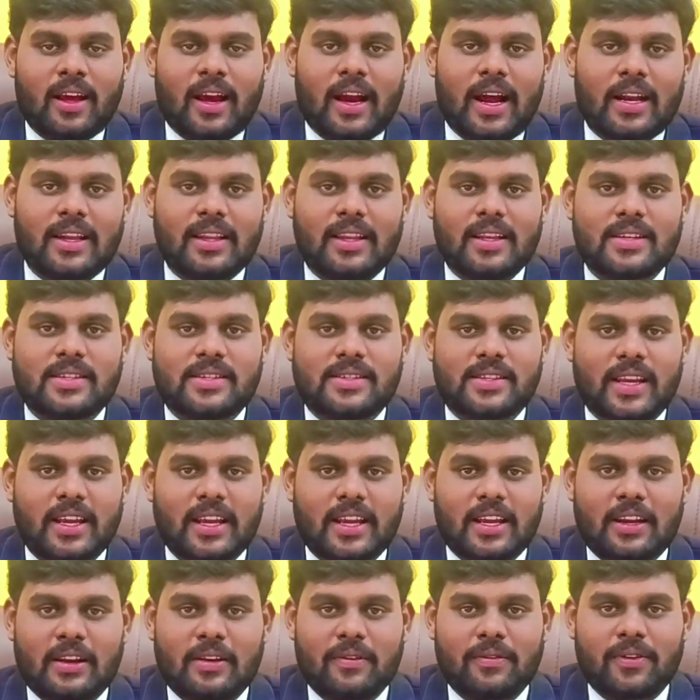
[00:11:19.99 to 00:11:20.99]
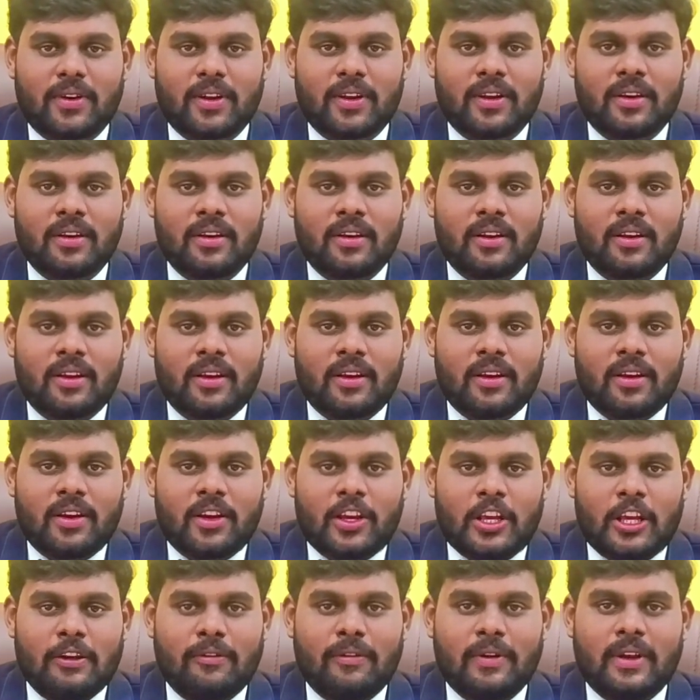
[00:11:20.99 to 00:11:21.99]
And then second one,
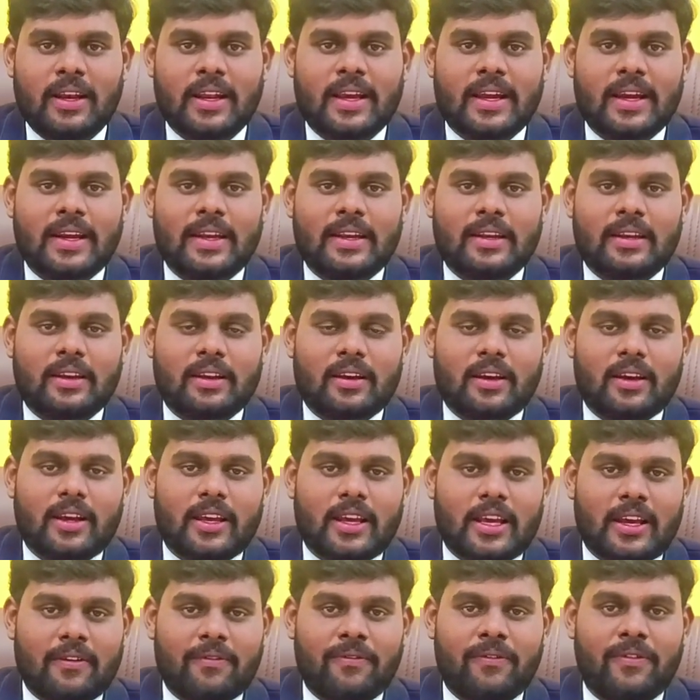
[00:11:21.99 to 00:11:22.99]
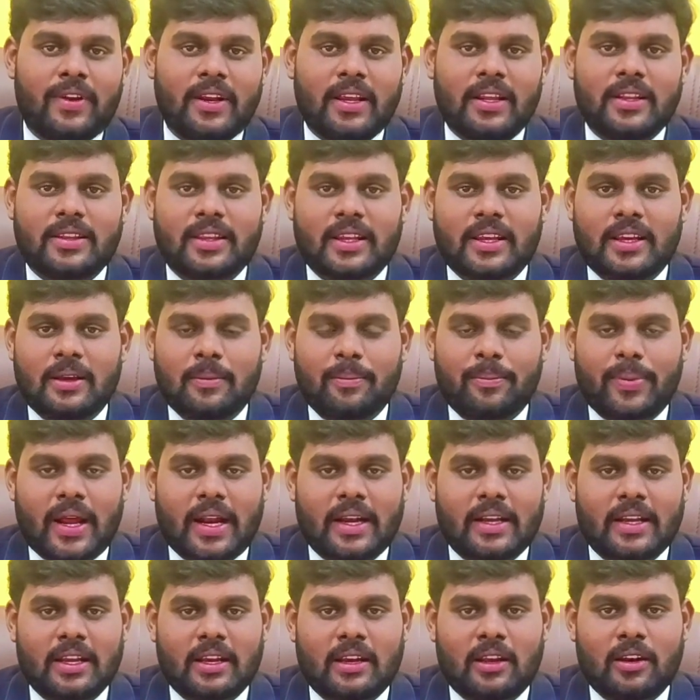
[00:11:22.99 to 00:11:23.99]
you will get everything
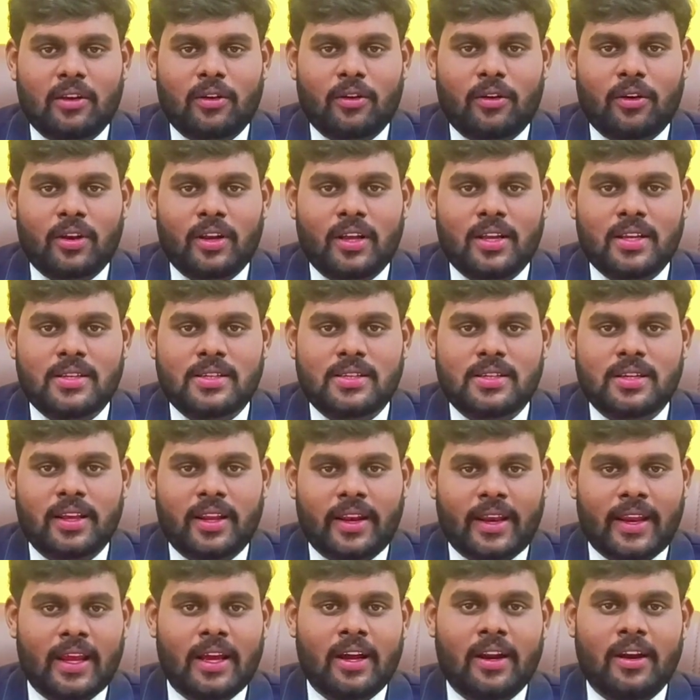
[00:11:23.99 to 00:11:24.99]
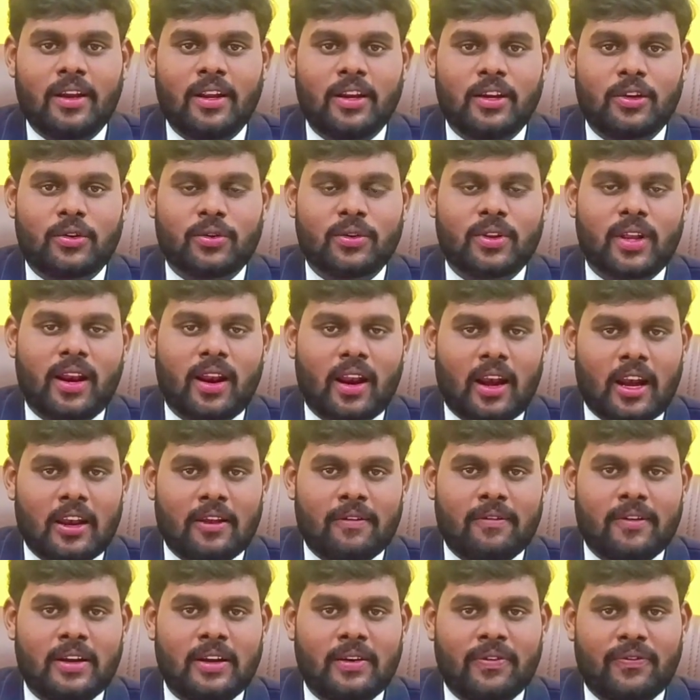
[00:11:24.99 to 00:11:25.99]
practical knowledge regarding to the
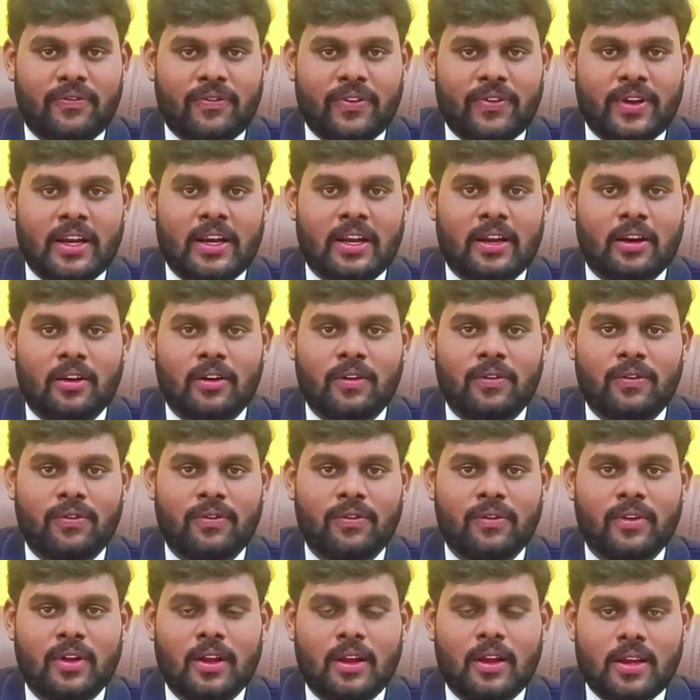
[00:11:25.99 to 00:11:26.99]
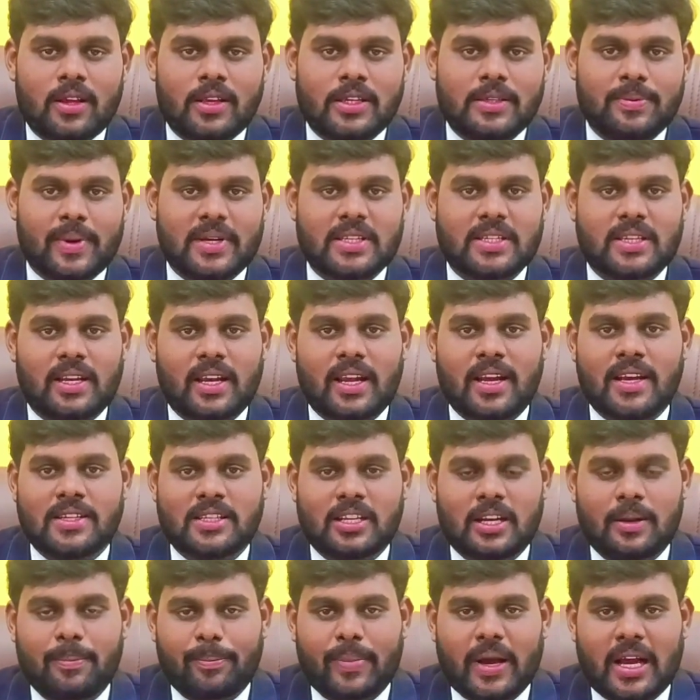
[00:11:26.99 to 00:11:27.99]
relevant field of
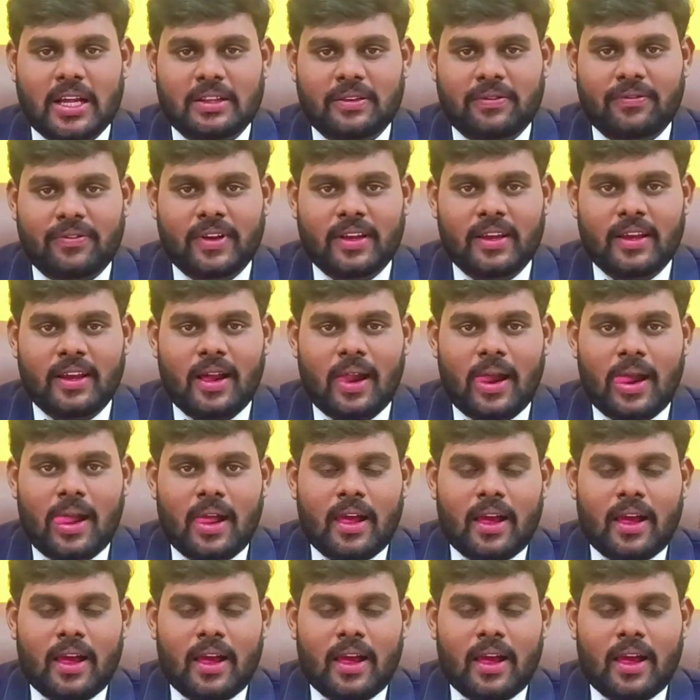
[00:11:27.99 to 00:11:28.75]
specialized pathway.